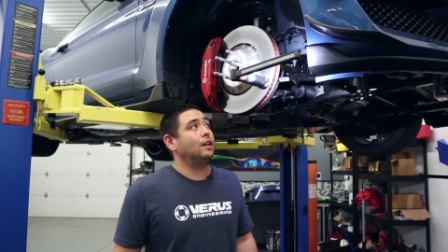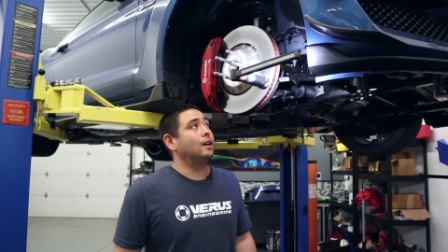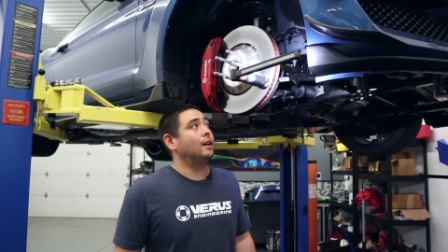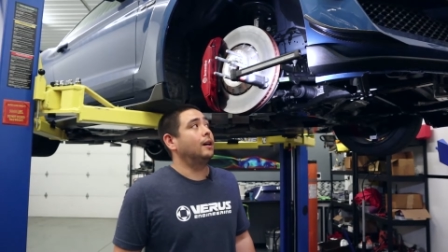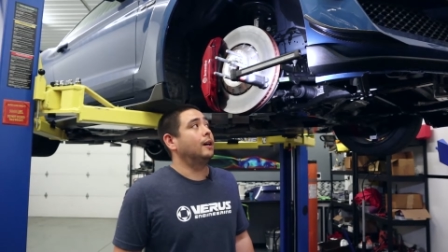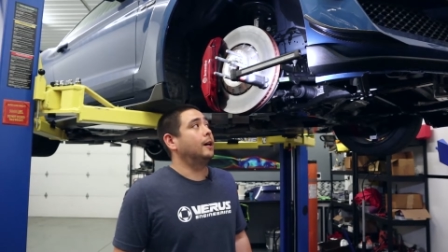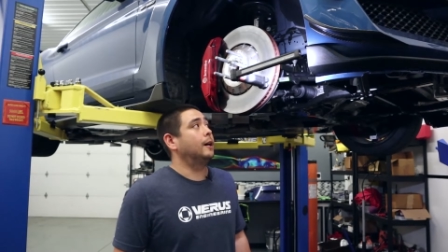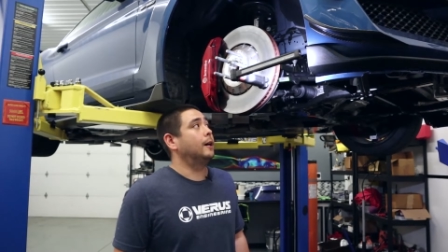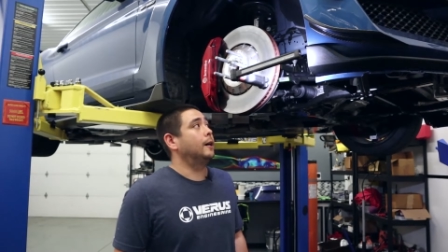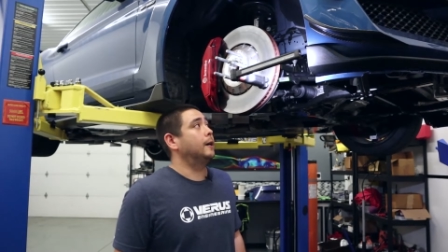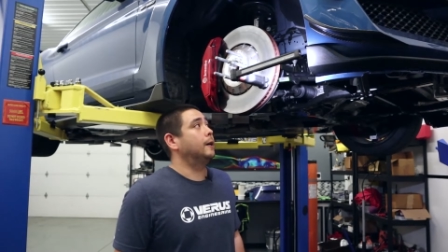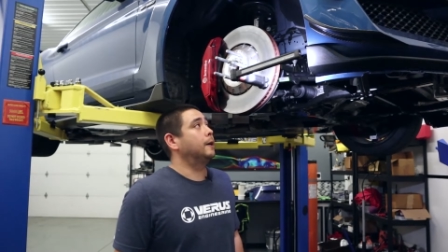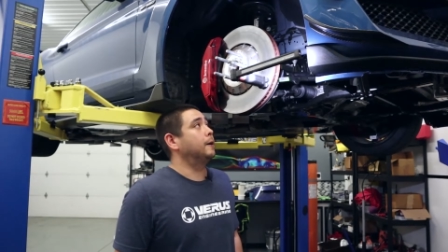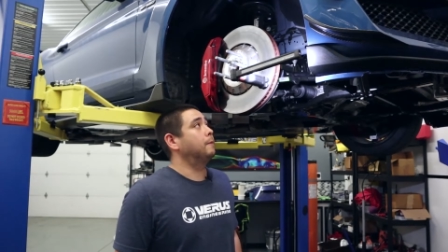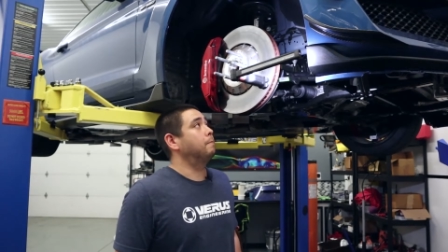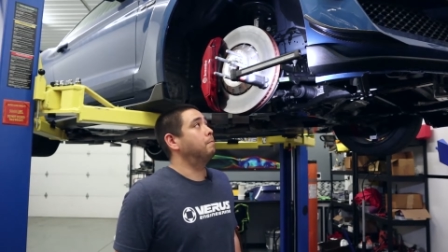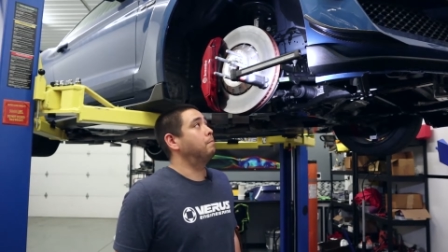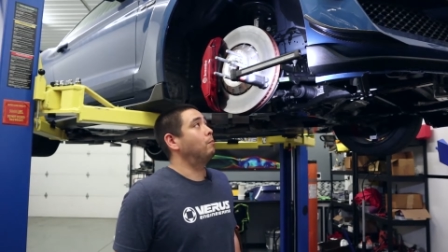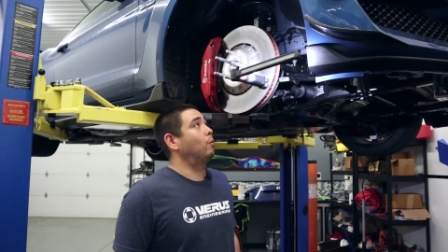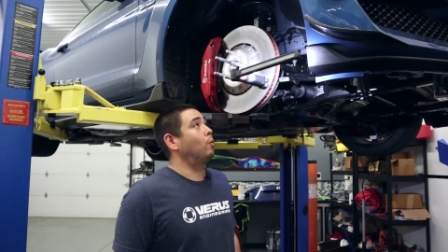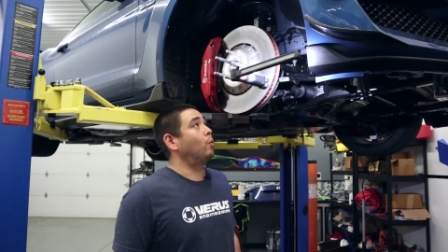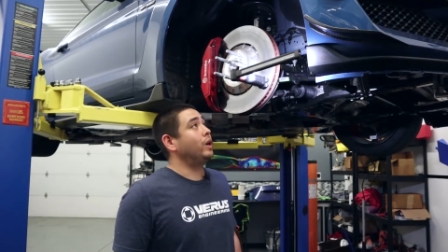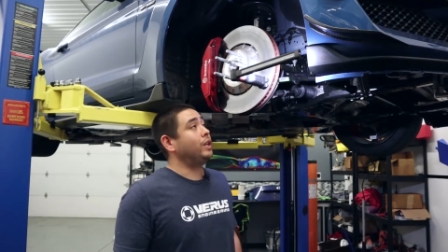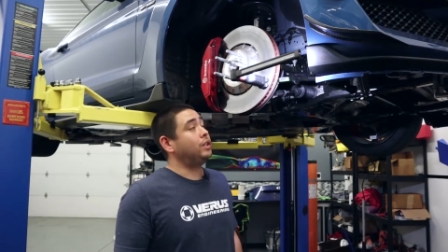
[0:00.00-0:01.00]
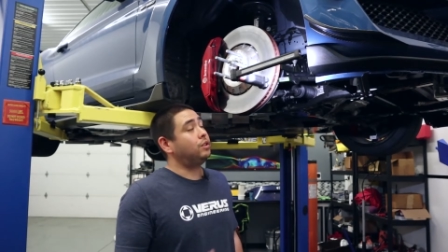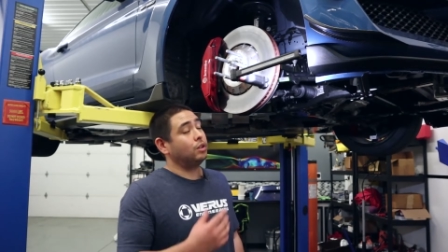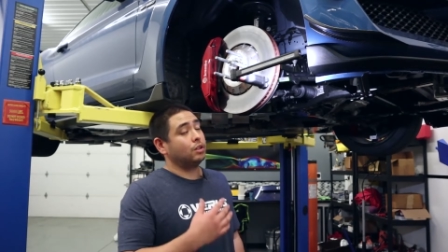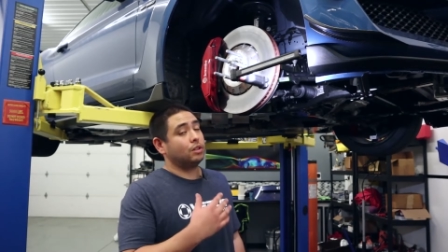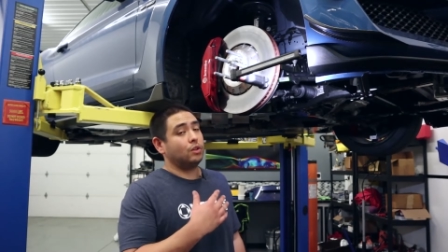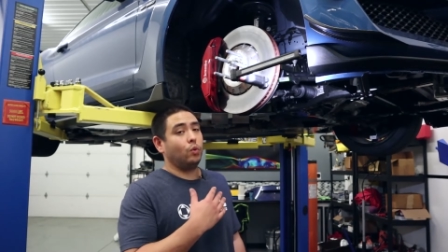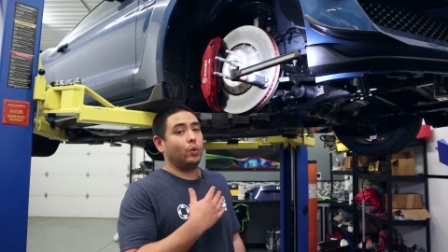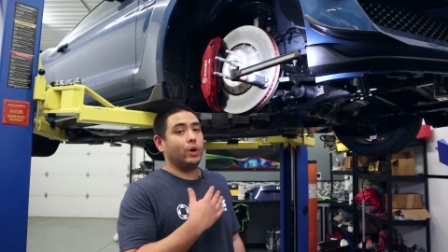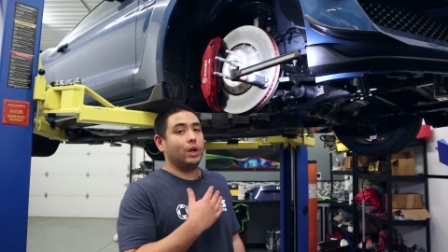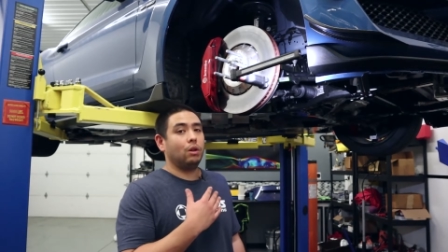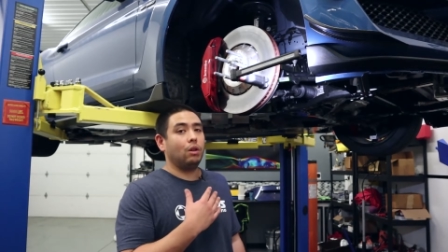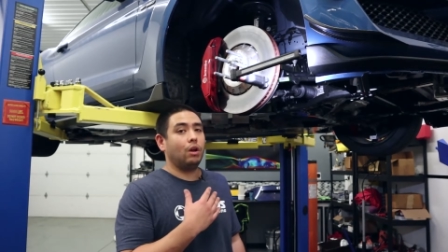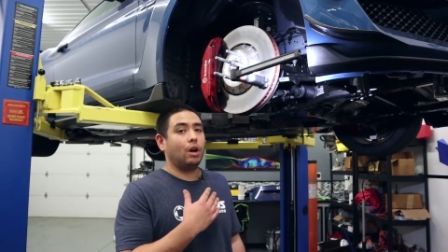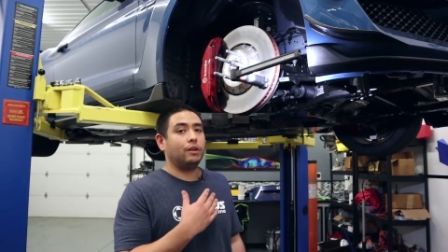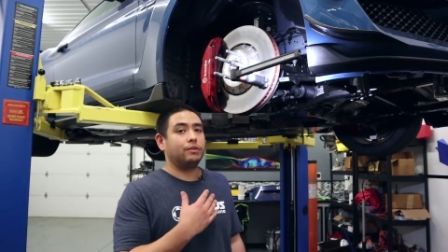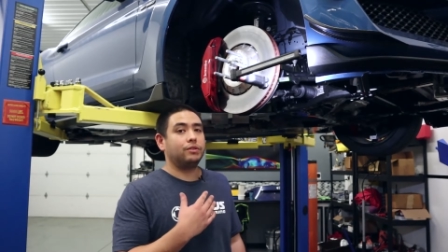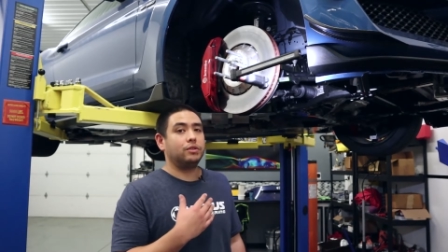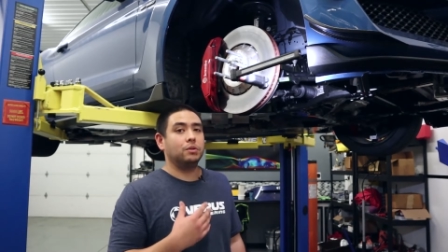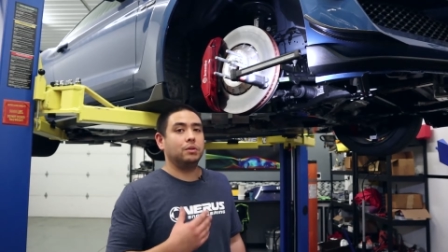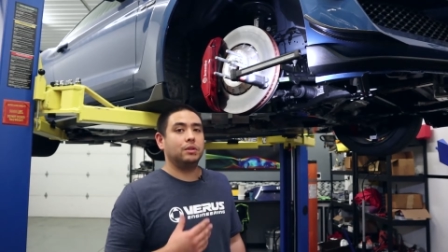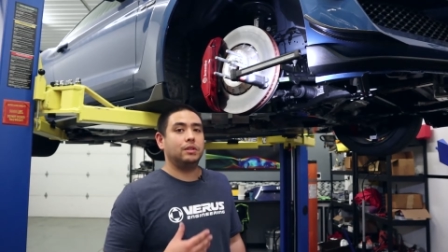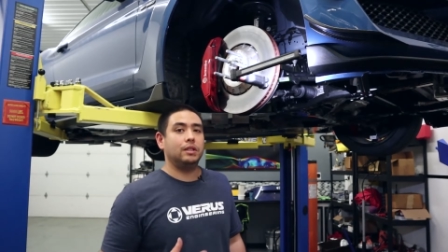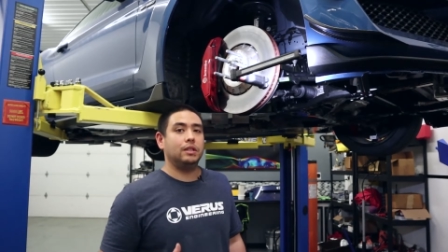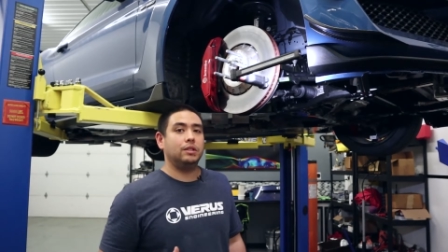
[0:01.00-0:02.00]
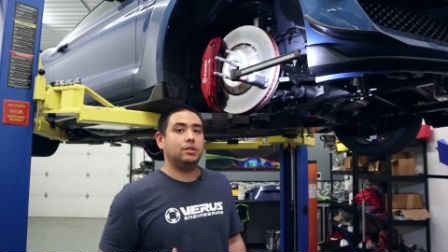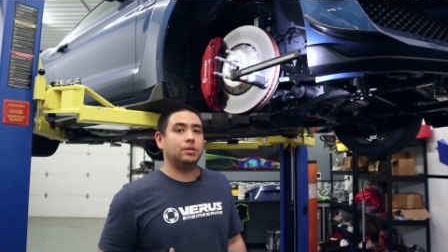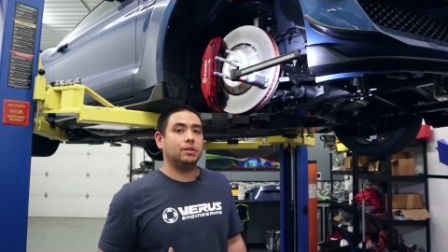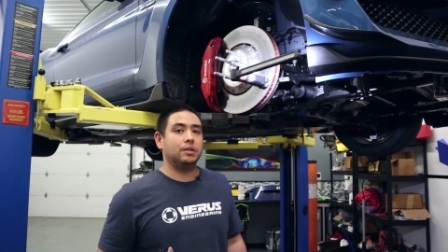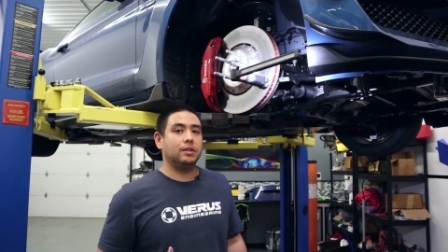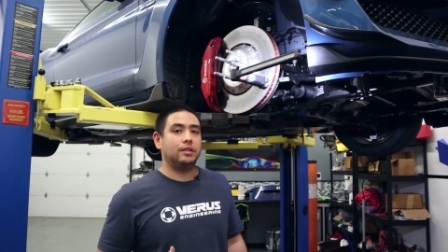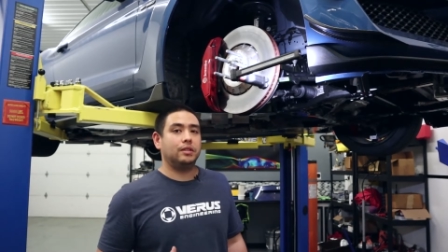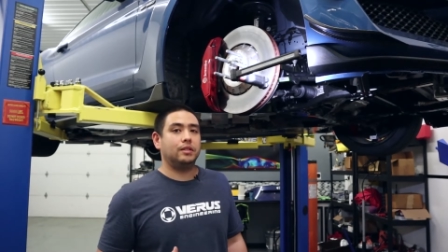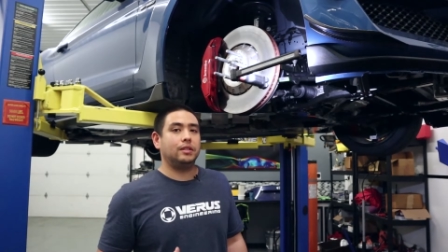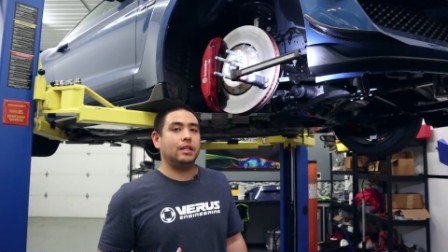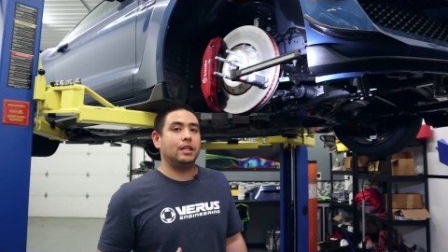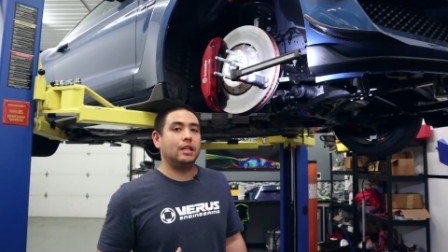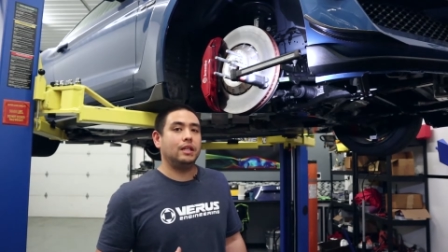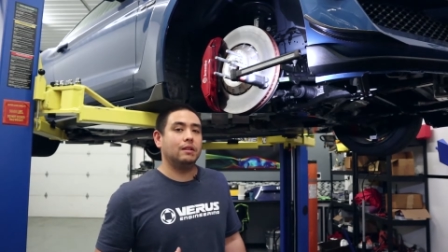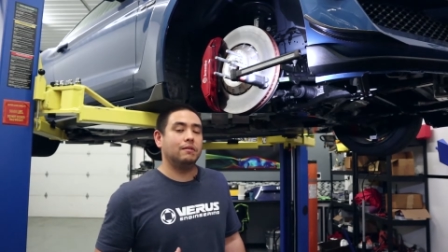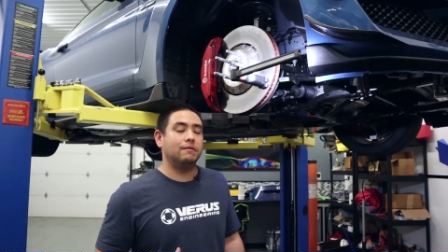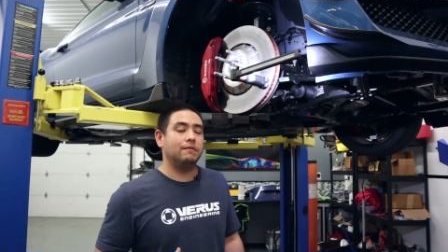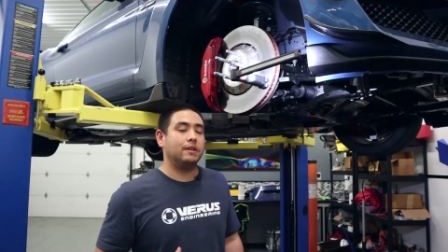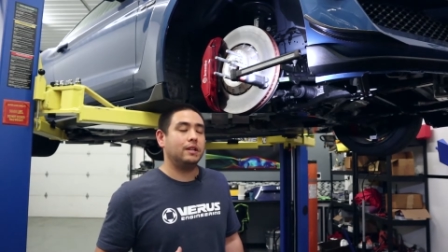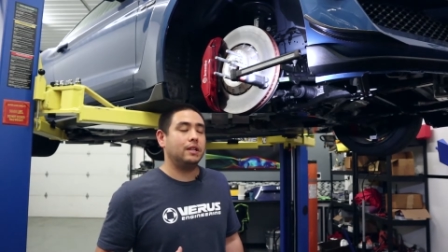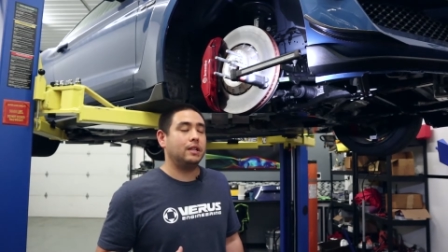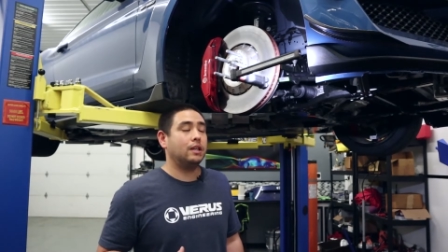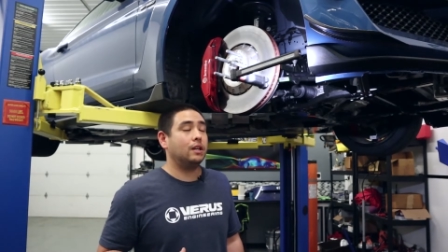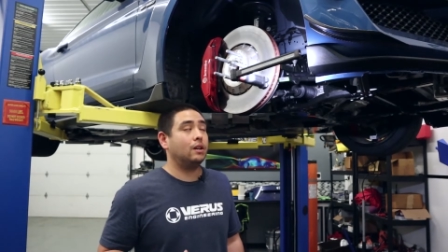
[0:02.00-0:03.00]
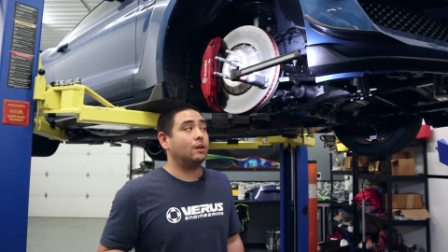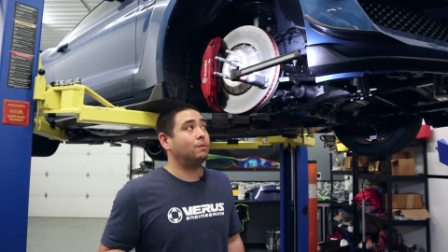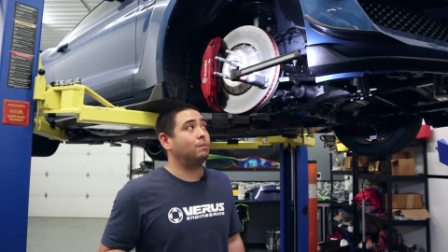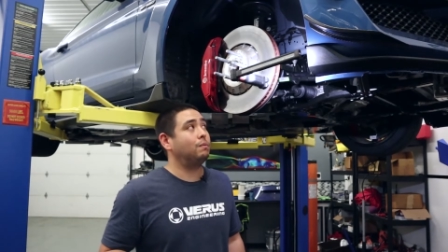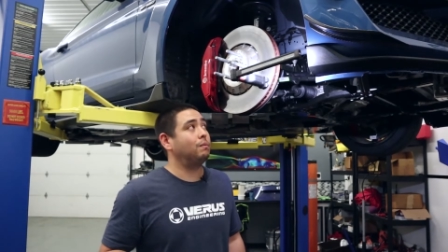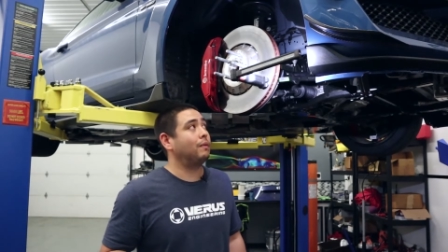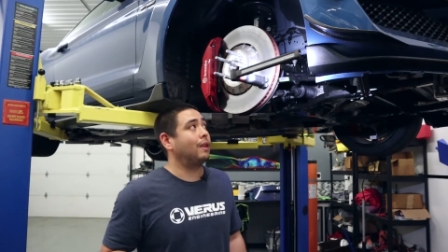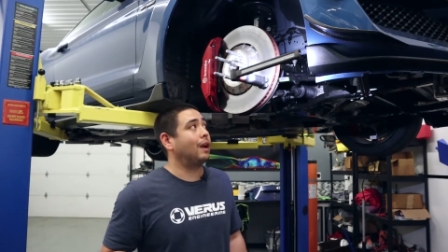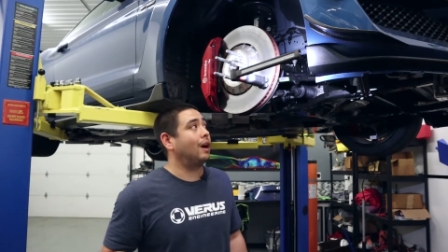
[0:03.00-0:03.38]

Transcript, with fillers: Uh, we took the wheel off so it's easier to see in the video.